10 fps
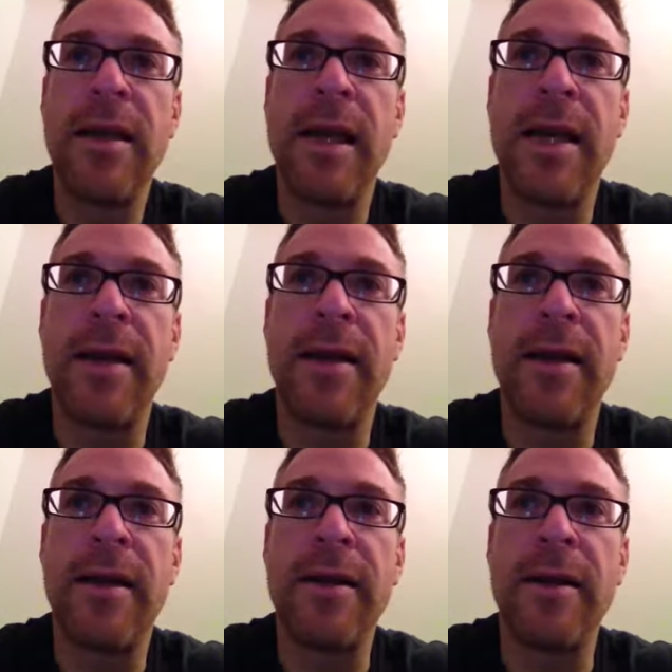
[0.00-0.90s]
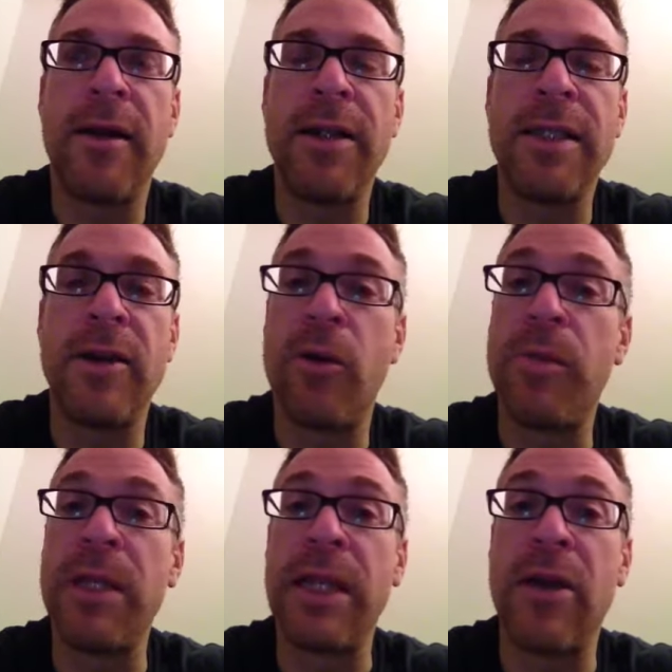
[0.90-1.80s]
And, you know, I did it
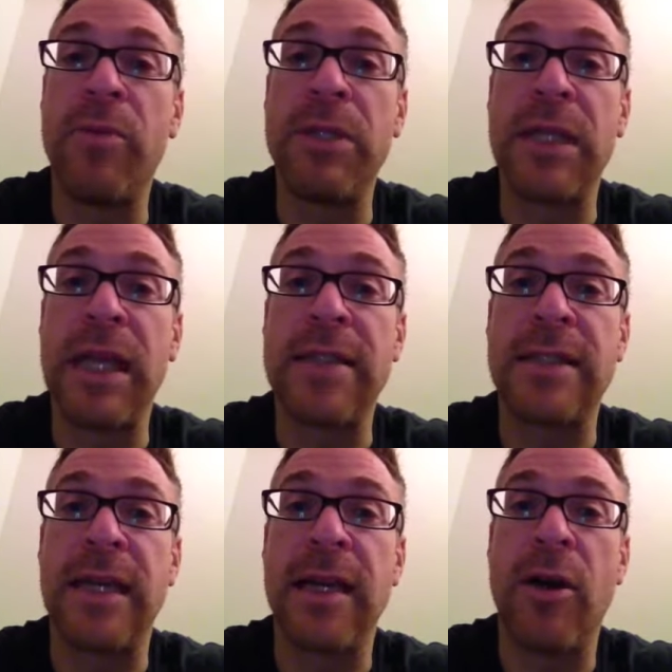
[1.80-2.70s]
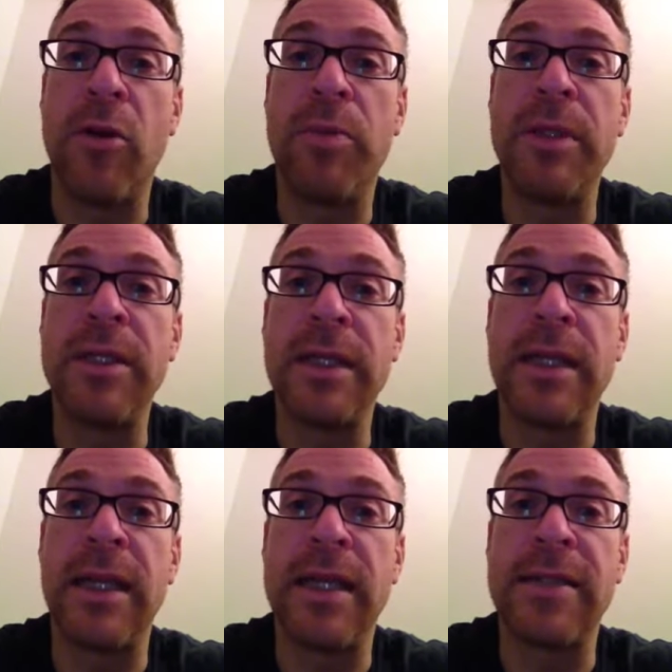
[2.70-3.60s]
openly last night. I openly did
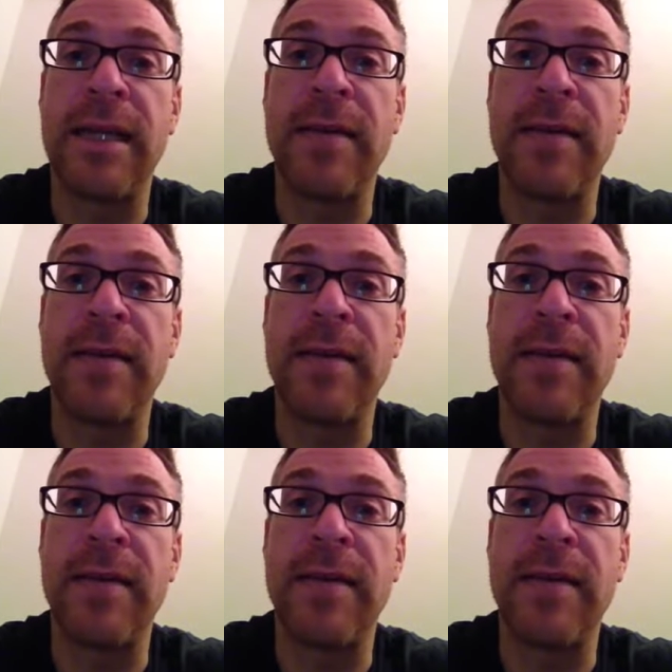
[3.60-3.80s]
it last night.